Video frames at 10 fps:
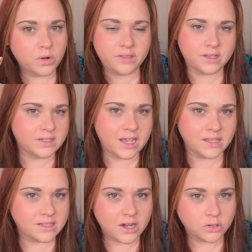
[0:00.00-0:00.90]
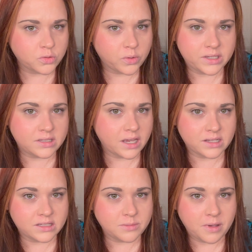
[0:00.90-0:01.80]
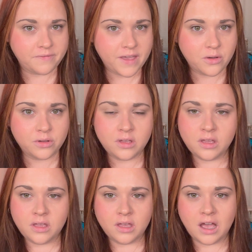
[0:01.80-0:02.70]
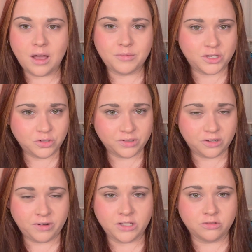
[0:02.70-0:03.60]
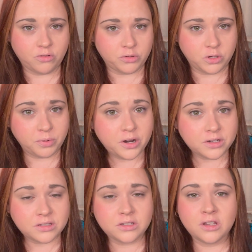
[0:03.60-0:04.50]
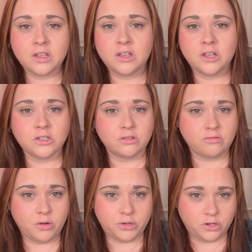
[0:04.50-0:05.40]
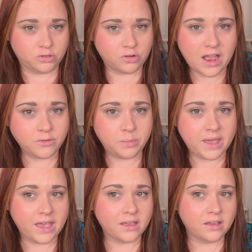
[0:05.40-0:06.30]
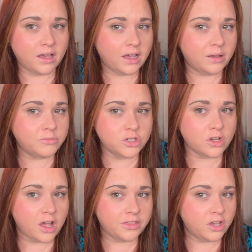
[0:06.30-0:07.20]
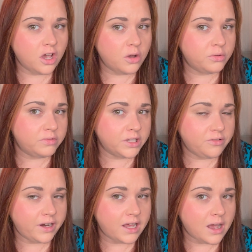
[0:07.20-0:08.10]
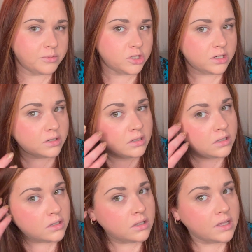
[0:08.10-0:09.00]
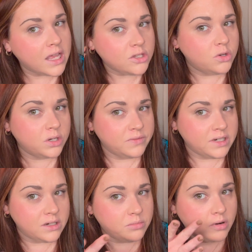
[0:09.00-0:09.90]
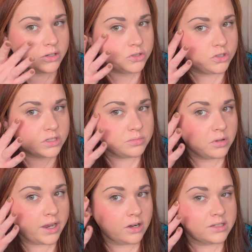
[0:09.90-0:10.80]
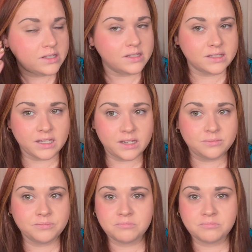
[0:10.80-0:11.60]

did this take? 10 or 20 seconds to buff out? These are really great to throw in your purse, to throw in your travel bag, just on the go, really great option. And you don't even need a brush, you just apply it onto the skin